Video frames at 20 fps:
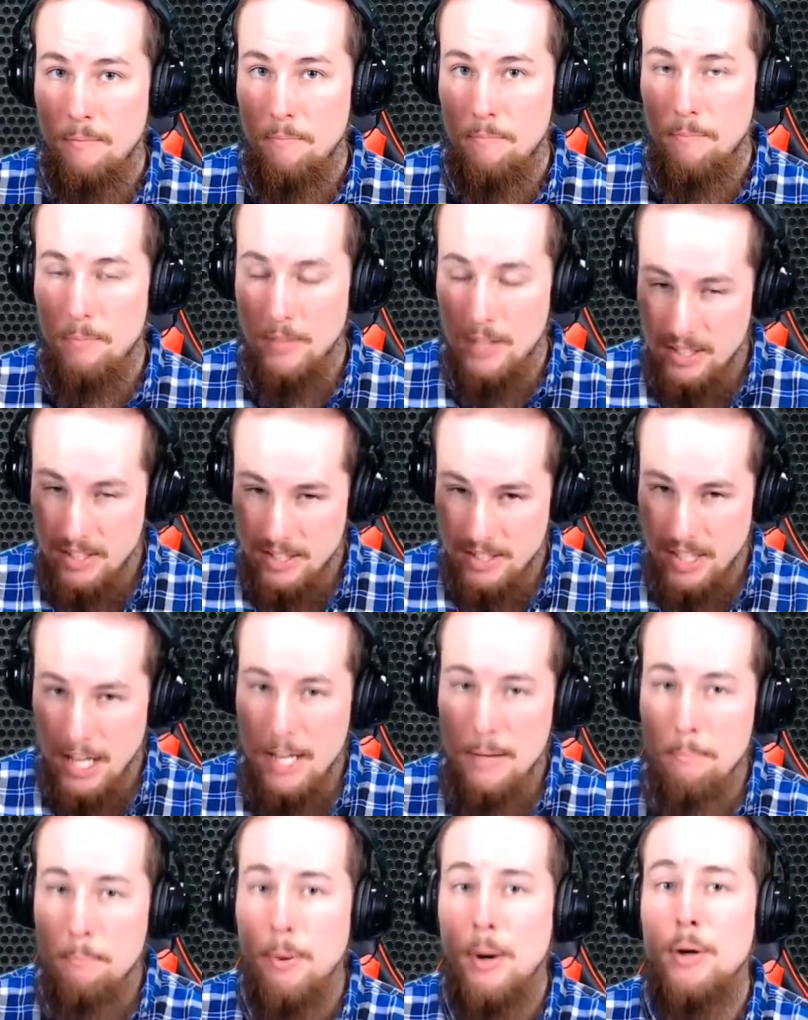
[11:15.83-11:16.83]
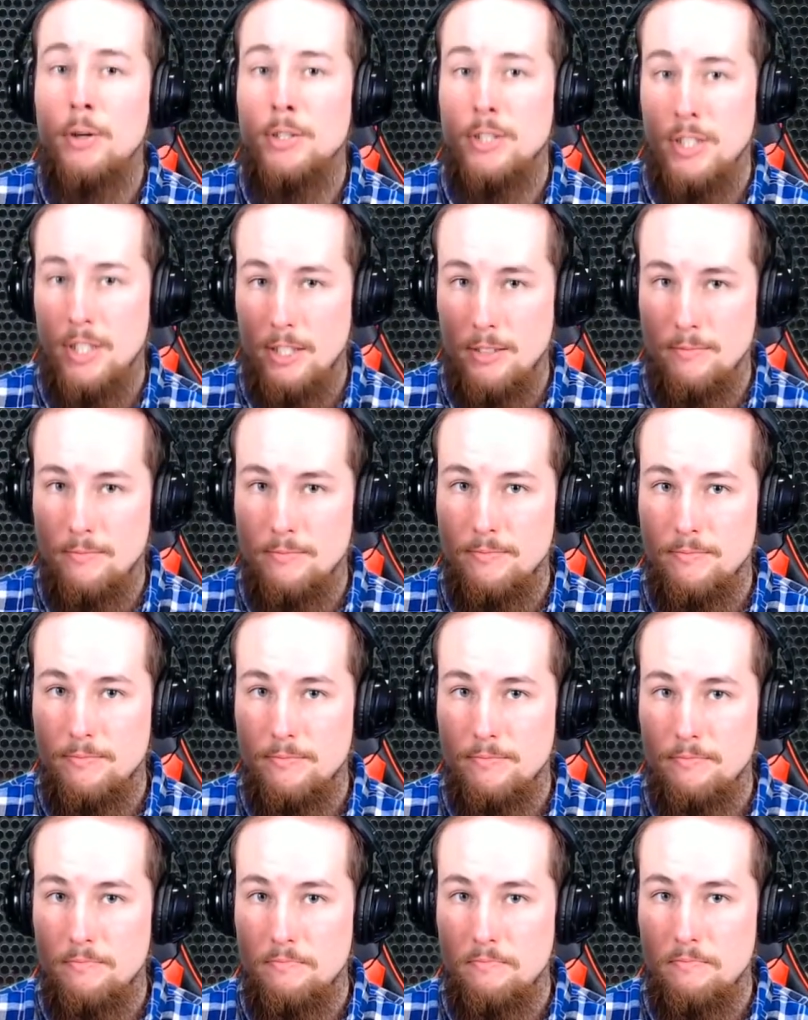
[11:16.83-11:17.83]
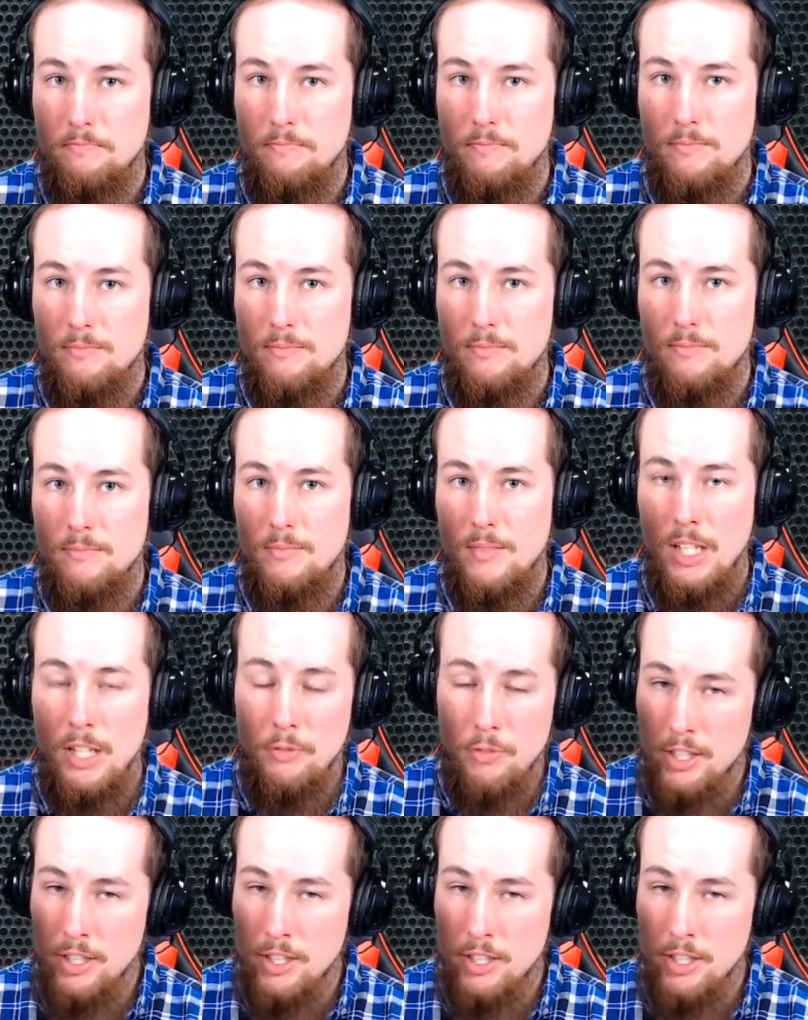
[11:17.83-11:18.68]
this same person if